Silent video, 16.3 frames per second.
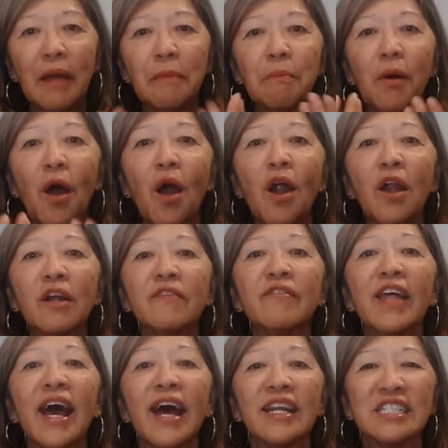And part
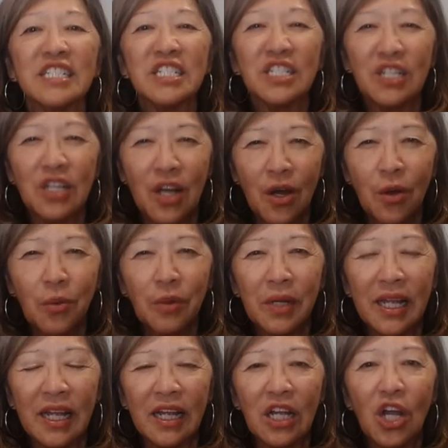of that is
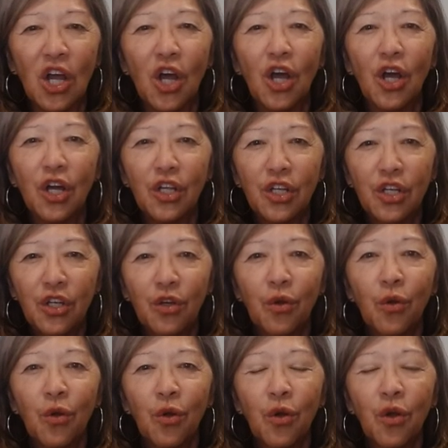knowing
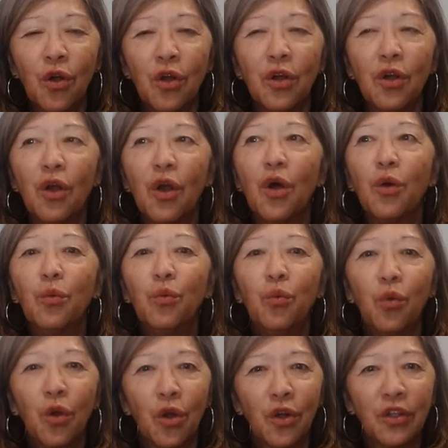your
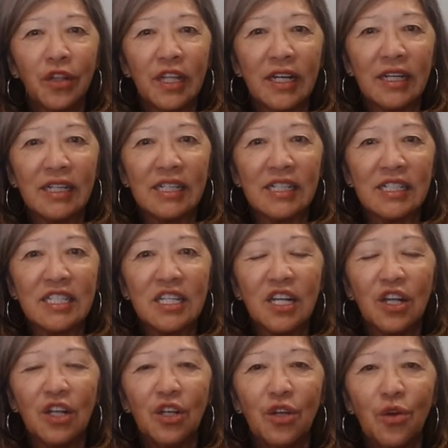
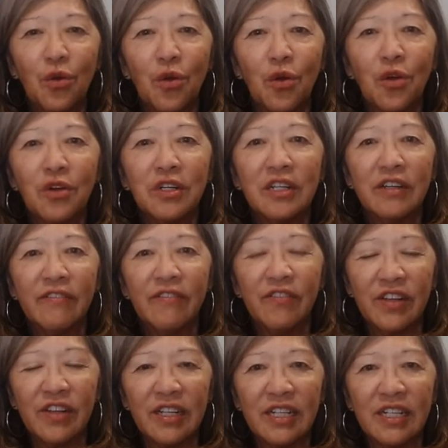worthiness, your
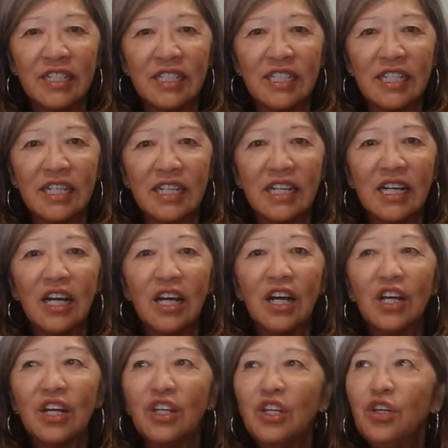divinity,
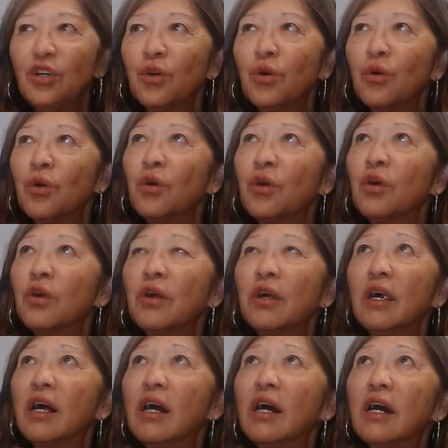your